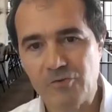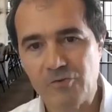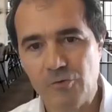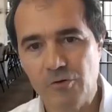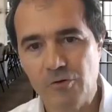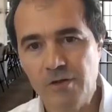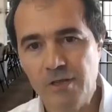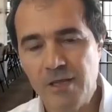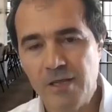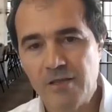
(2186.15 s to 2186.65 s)

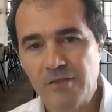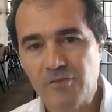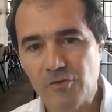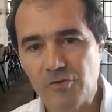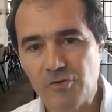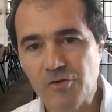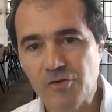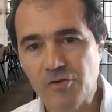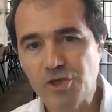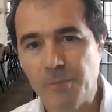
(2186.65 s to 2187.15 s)
So
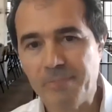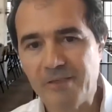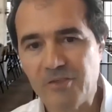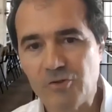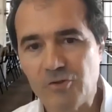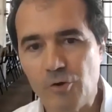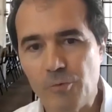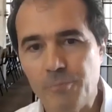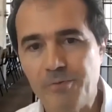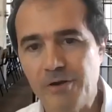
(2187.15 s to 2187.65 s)
the shop
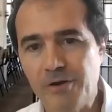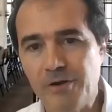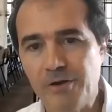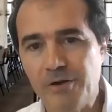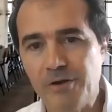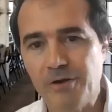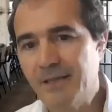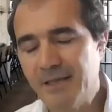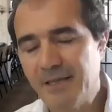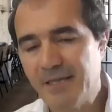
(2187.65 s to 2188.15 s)
is
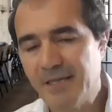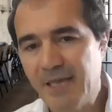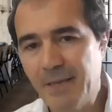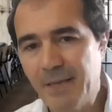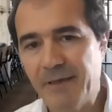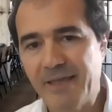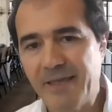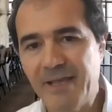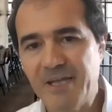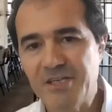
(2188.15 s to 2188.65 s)
open,
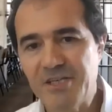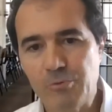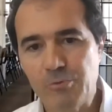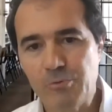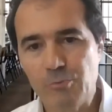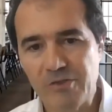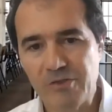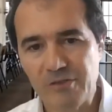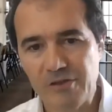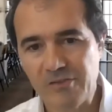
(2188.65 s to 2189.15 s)
keep engaging
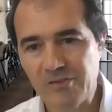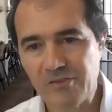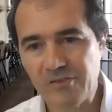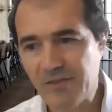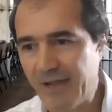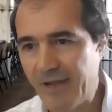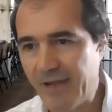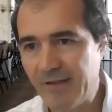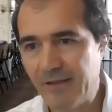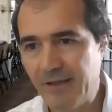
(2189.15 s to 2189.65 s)
with us,
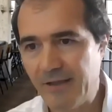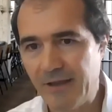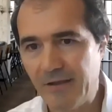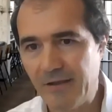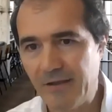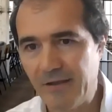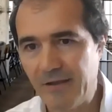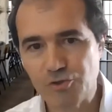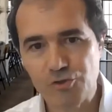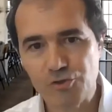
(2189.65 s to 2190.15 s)

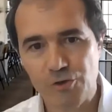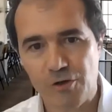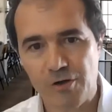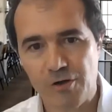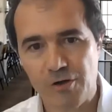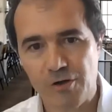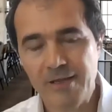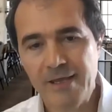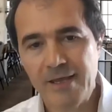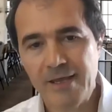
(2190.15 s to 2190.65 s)
and for
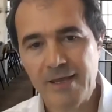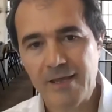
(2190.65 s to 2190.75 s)
sure,